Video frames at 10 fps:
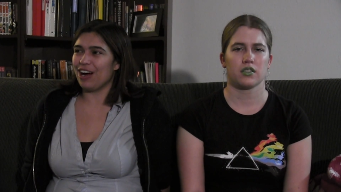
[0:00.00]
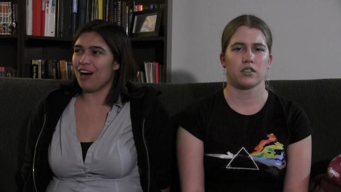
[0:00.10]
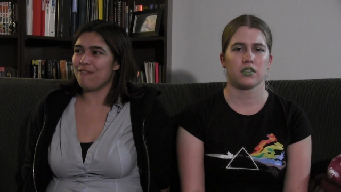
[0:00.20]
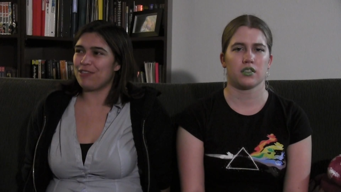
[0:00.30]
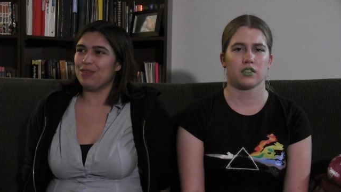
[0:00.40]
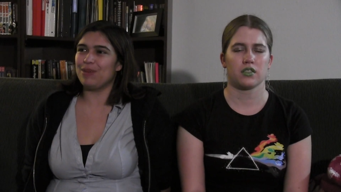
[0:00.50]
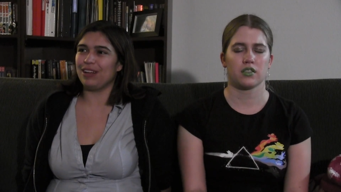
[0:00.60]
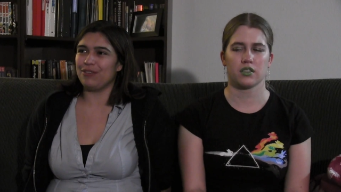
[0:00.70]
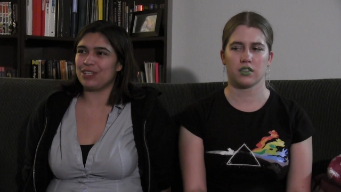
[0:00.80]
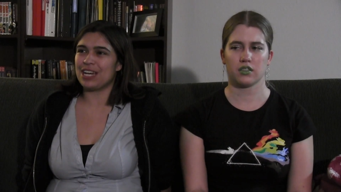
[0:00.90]
Speaker 1: off in the
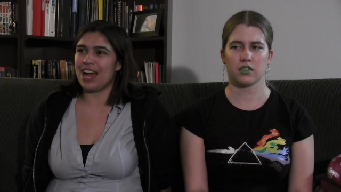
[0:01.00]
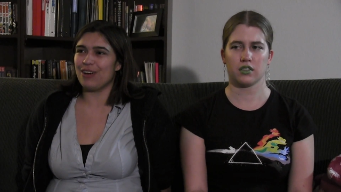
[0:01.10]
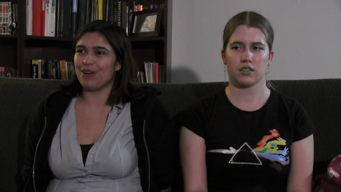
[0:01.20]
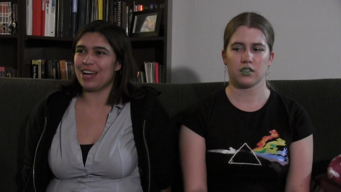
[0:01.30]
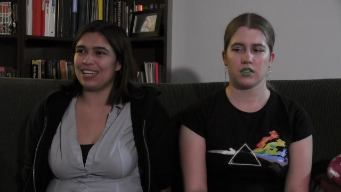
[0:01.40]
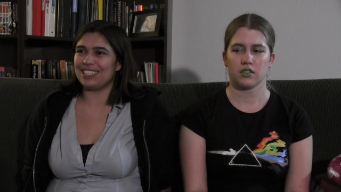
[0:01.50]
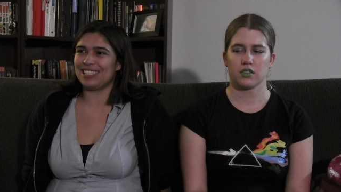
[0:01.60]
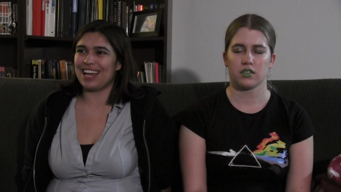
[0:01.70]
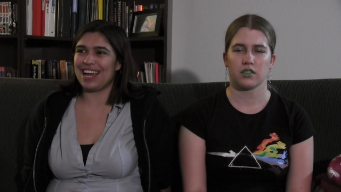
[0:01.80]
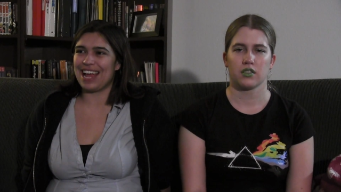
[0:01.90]
middle of a tirade and
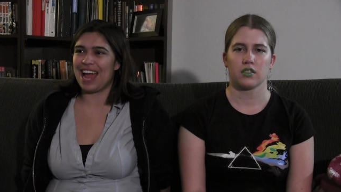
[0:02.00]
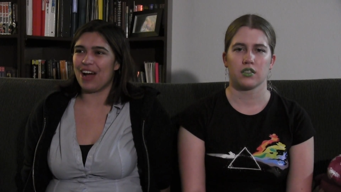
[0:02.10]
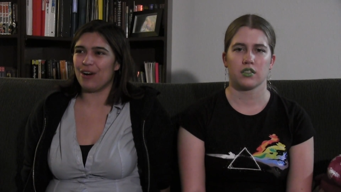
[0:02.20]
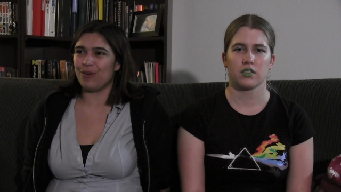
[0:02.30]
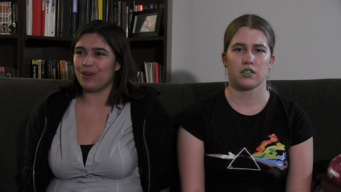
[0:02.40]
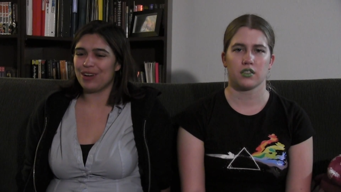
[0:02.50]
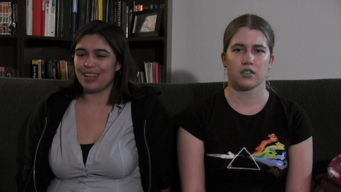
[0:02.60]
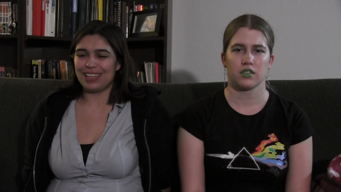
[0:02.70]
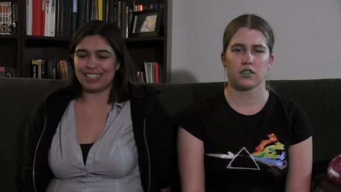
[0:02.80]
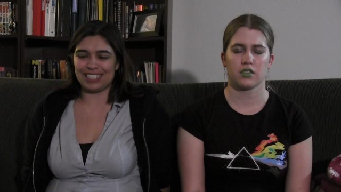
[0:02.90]
saying how
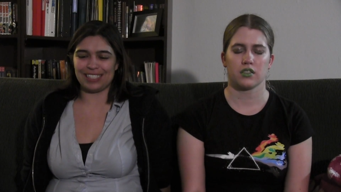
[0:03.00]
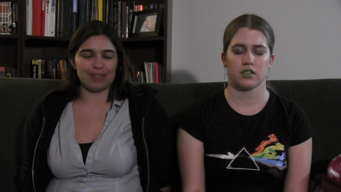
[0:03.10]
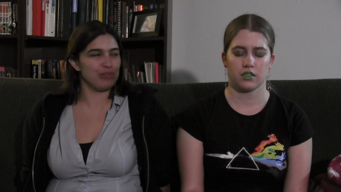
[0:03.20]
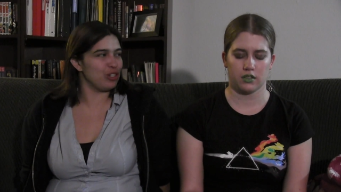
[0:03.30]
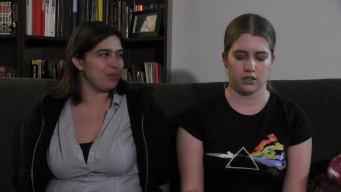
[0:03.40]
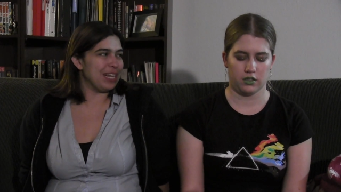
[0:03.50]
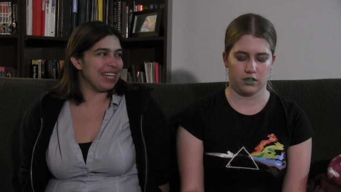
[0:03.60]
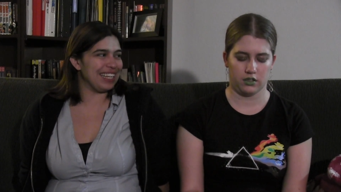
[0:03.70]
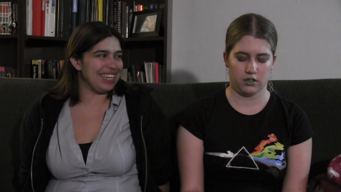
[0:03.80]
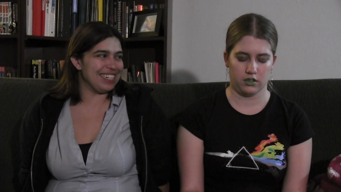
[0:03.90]
the system should be
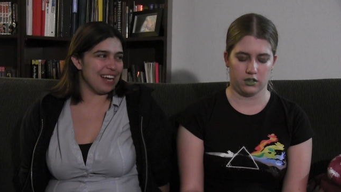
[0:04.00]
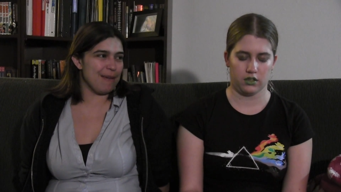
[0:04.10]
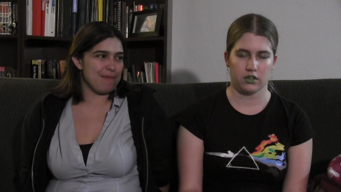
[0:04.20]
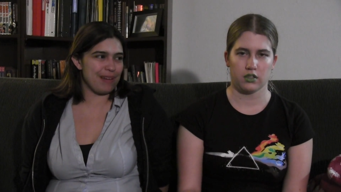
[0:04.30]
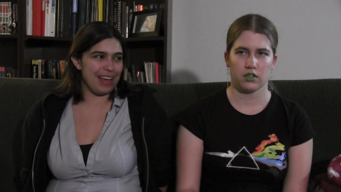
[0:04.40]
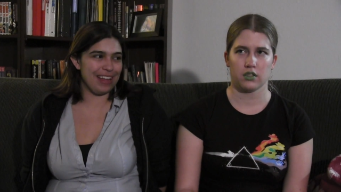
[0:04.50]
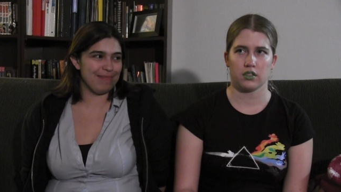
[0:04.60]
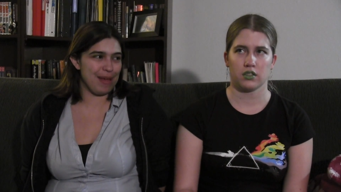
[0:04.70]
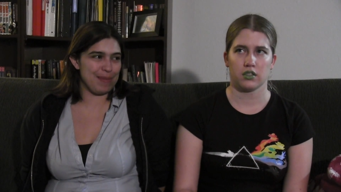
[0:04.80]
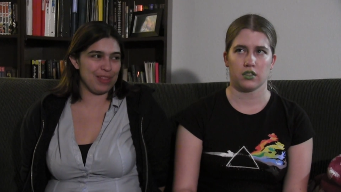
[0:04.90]
cleaned up,
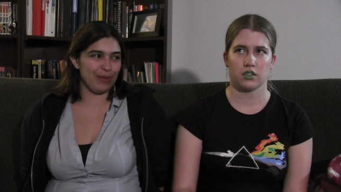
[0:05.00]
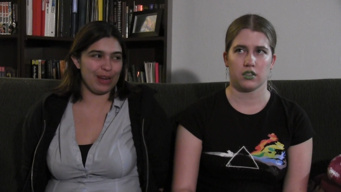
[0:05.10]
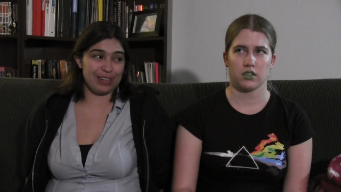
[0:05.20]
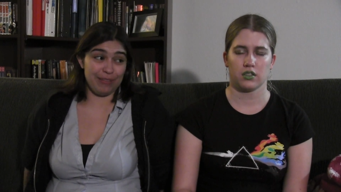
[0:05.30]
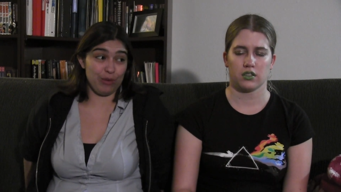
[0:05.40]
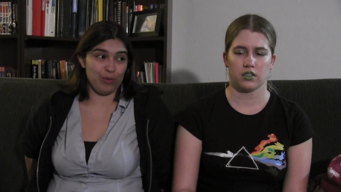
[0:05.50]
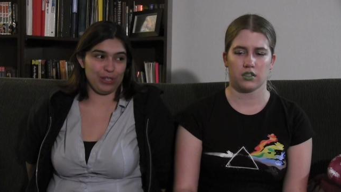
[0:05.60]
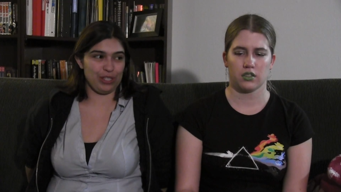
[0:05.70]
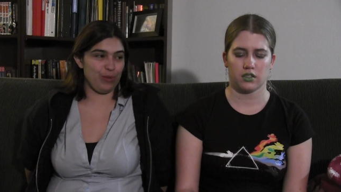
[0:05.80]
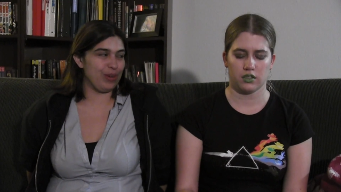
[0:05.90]
and maybe the Red Devil
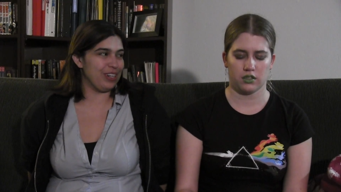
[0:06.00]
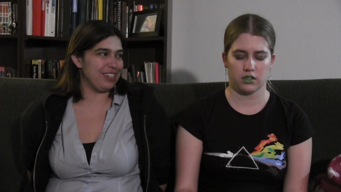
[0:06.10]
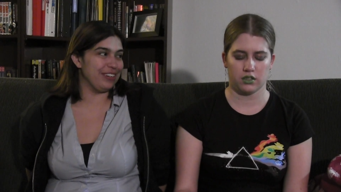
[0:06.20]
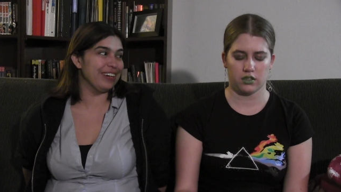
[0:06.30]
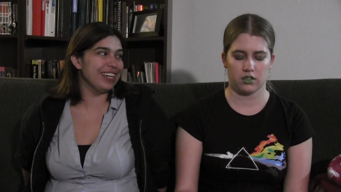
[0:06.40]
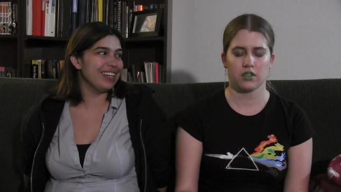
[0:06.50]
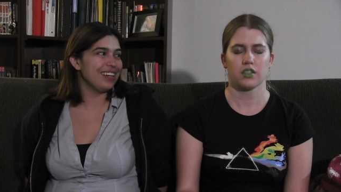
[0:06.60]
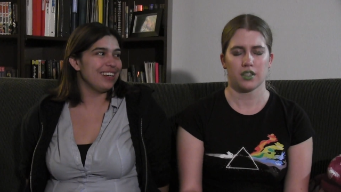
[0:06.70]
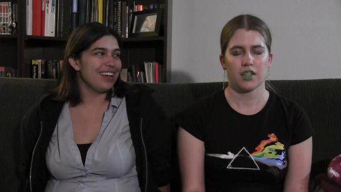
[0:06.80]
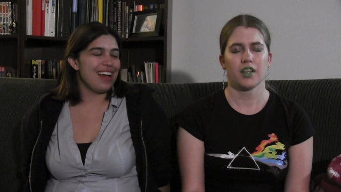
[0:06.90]
was
Speaker 2: the one to do it.
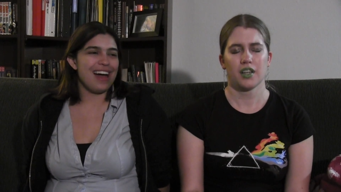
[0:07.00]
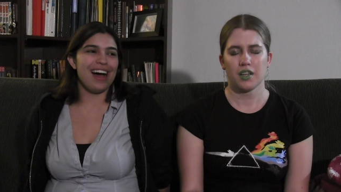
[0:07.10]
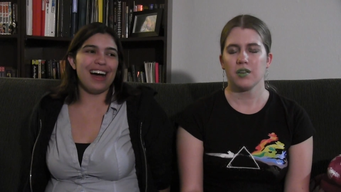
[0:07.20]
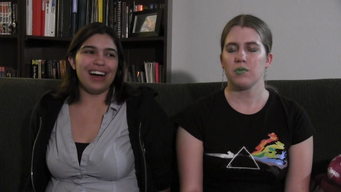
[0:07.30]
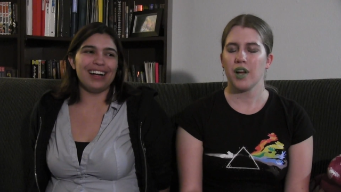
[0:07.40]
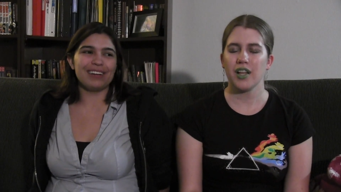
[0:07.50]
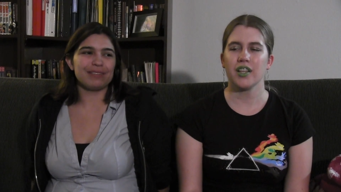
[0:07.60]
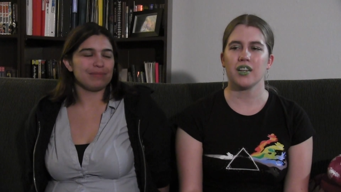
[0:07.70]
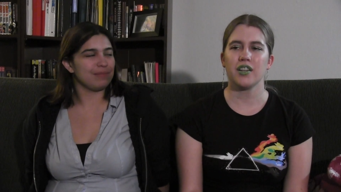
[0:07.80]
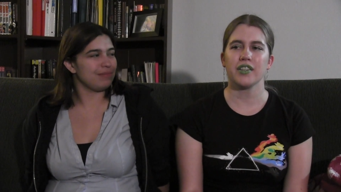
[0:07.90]
Uh,
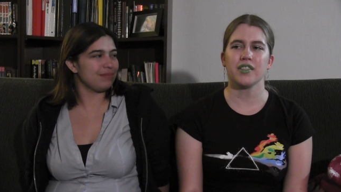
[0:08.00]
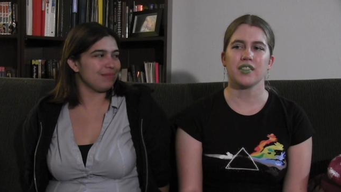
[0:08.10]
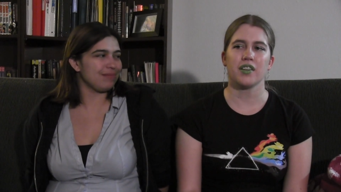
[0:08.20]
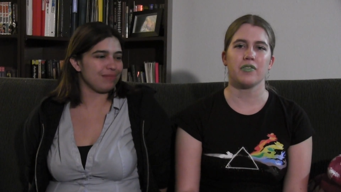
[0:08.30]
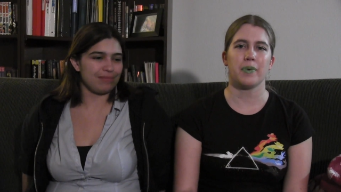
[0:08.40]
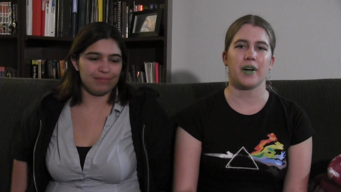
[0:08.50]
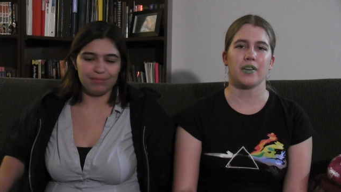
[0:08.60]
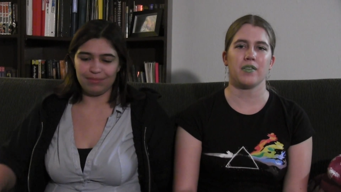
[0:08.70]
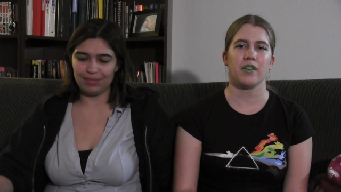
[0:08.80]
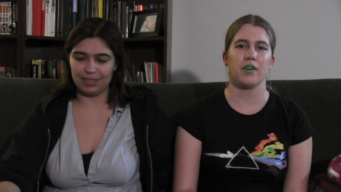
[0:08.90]
well, and all this stuff
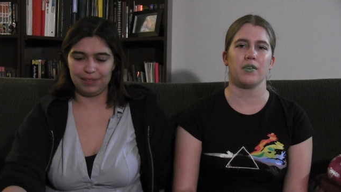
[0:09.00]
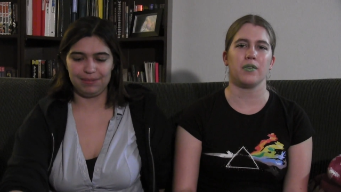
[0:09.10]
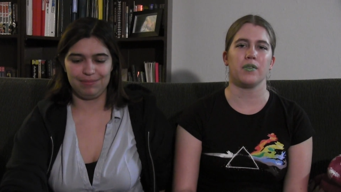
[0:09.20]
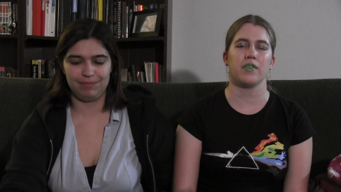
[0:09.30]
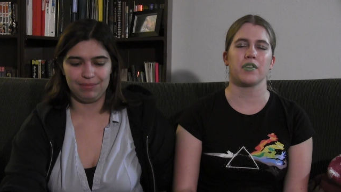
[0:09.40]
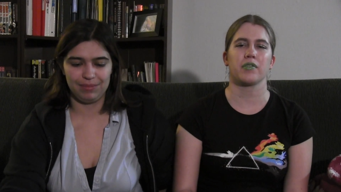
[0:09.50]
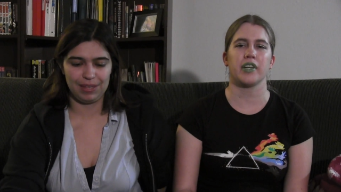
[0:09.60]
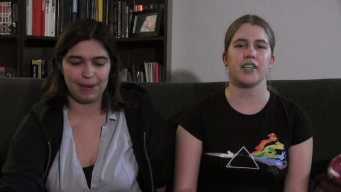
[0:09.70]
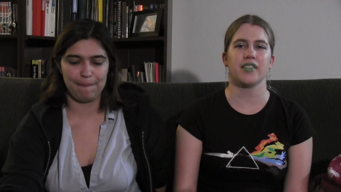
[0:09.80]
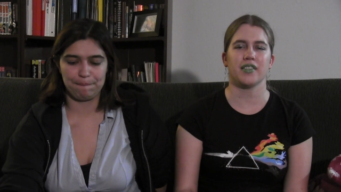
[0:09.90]
about, you know, the
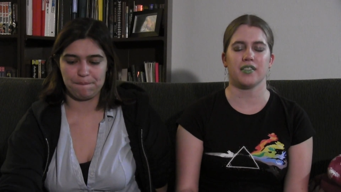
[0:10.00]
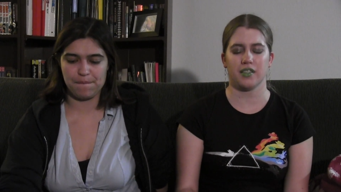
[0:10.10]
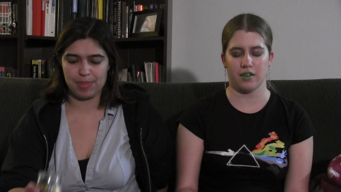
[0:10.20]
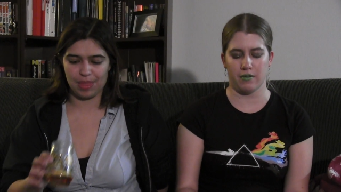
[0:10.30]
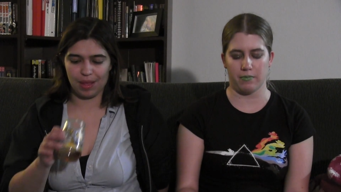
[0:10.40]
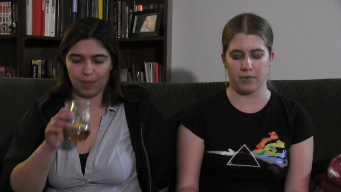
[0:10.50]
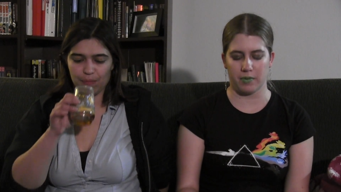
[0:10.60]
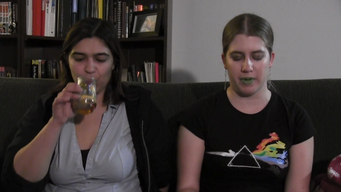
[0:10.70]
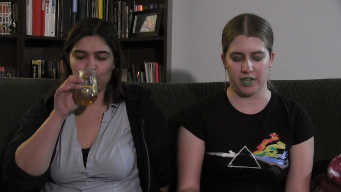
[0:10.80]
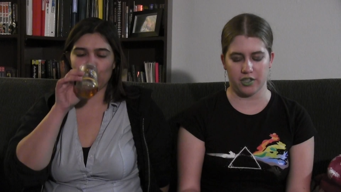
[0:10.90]
Greek system
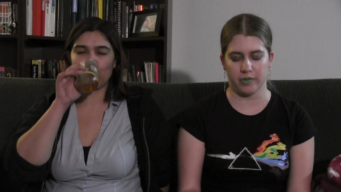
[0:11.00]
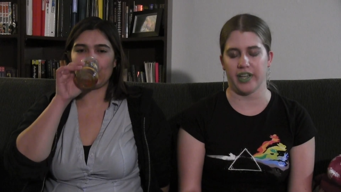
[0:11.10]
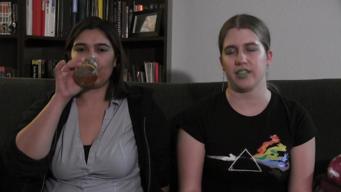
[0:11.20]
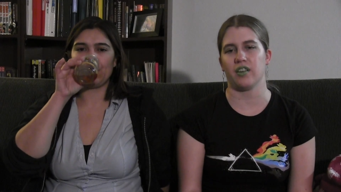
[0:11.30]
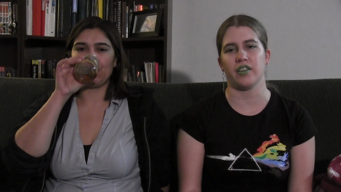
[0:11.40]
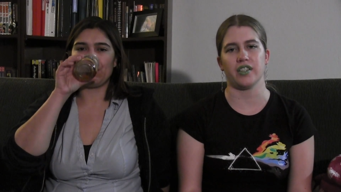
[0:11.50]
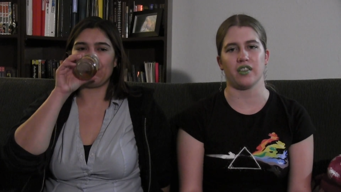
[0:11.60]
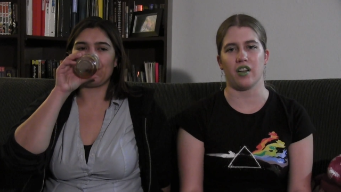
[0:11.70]
perpetuates all these